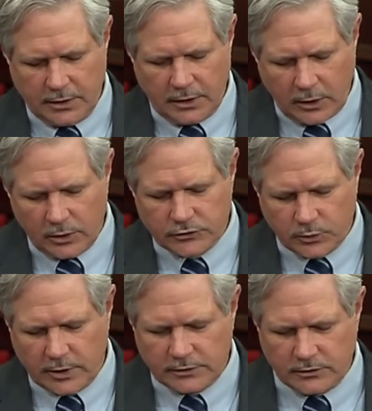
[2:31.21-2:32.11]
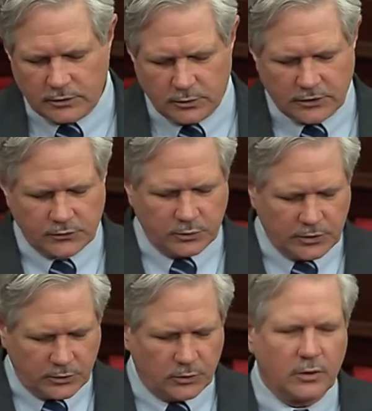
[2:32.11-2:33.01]
And I also went to the U.S.
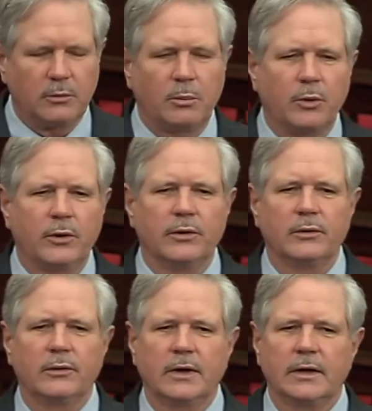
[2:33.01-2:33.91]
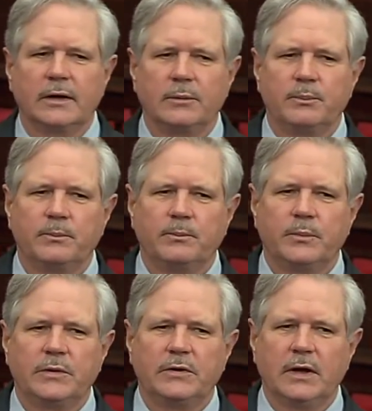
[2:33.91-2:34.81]
Marine Corps Memorial, and I
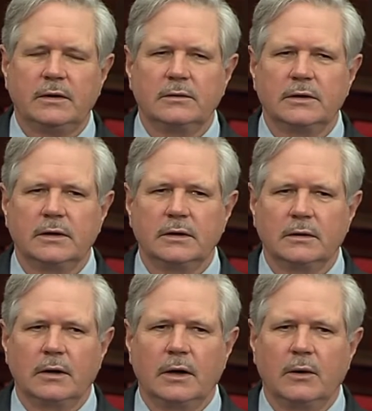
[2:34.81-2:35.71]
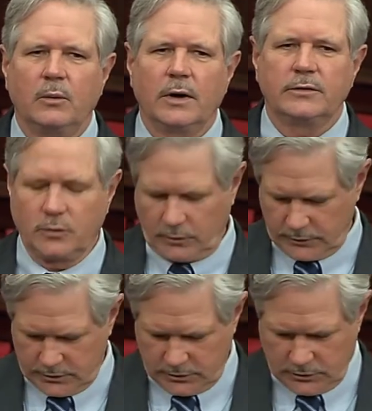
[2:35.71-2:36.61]
particularly wanted to go over
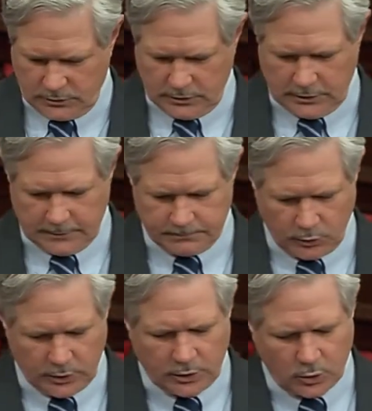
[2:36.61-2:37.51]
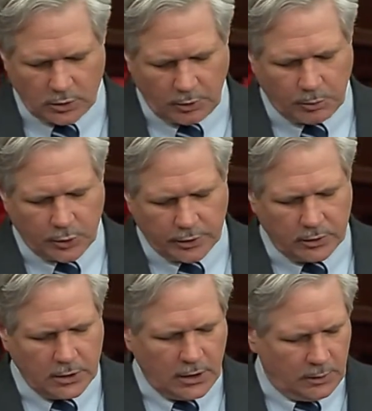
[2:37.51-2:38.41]
to the Marine Corps Memorial
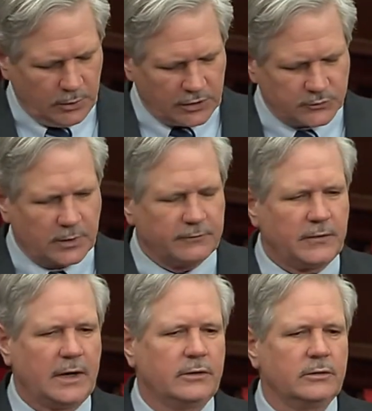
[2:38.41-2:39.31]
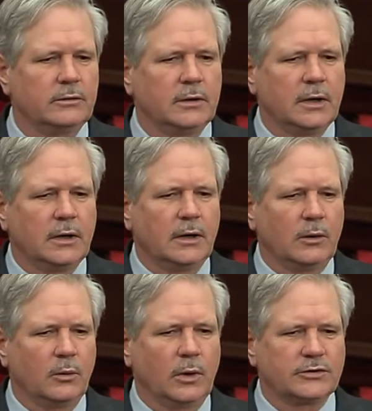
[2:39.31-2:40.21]
because my father
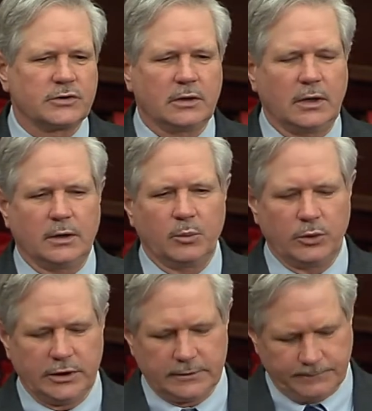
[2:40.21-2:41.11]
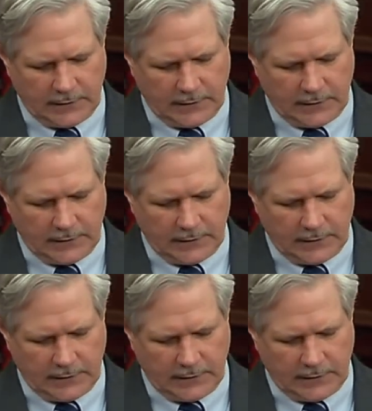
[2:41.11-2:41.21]
was a Marine.